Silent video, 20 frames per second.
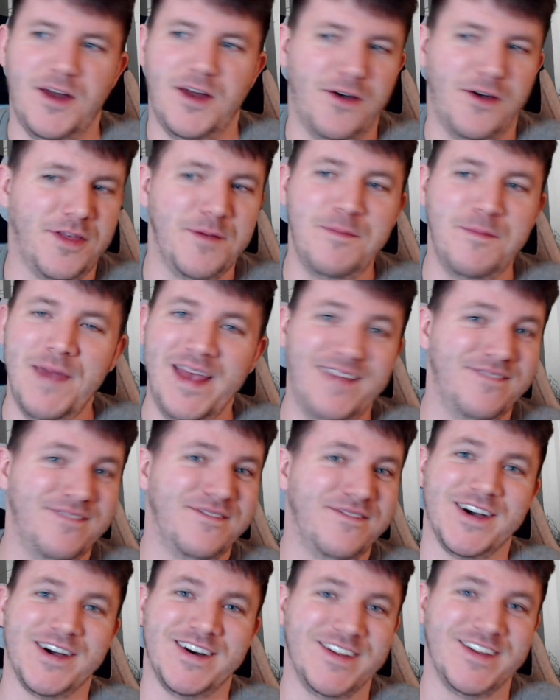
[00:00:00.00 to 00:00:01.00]
the
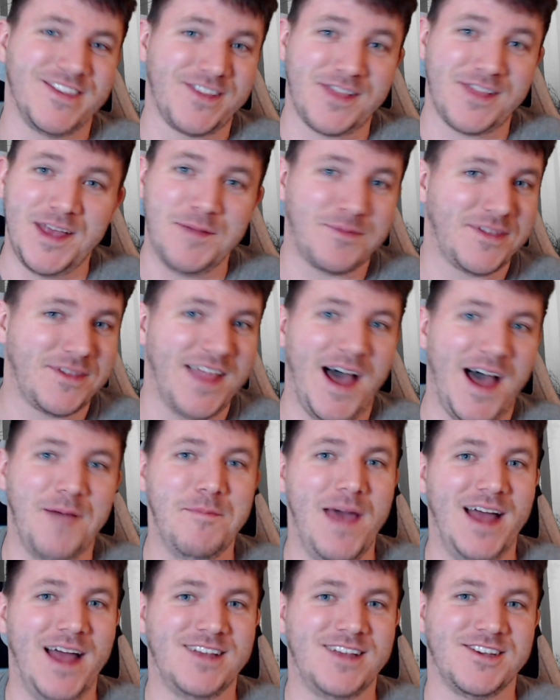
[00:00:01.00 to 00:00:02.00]
main villain's lips not
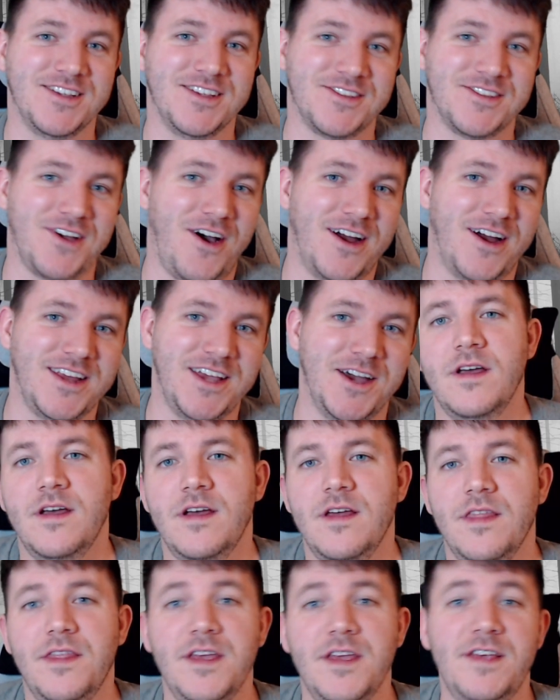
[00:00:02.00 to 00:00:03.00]
matching his
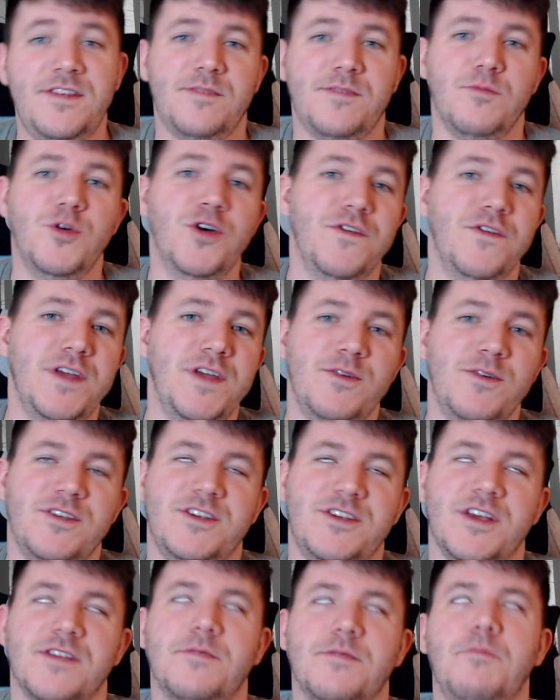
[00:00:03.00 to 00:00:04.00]
audio, this movie
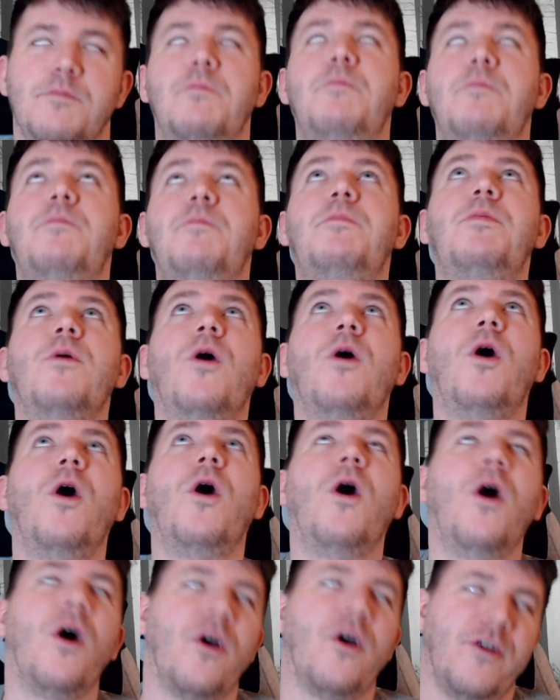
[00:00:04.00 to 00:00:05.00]
was just
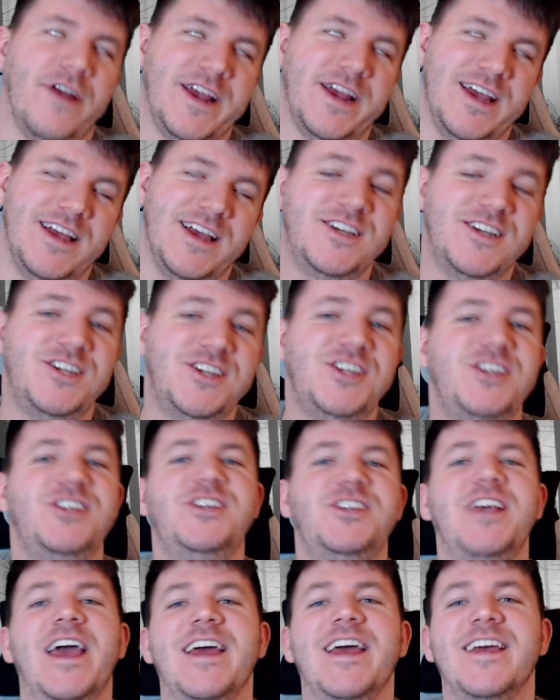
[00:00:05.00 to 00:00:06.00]
boring as
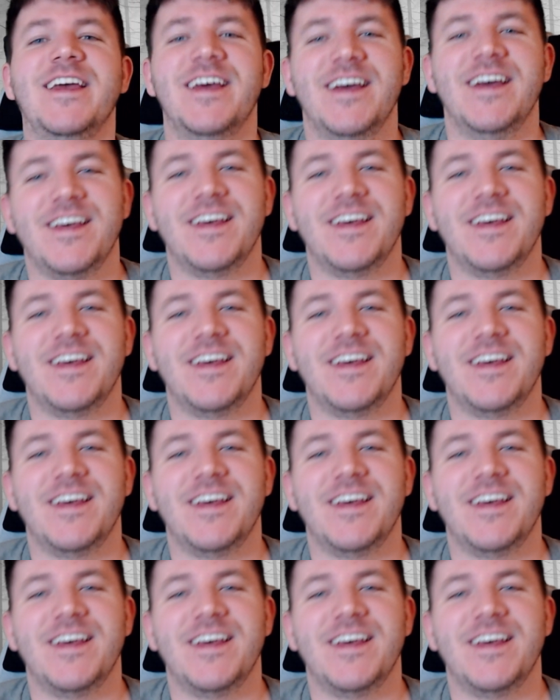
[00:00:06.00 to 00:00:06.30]
shit.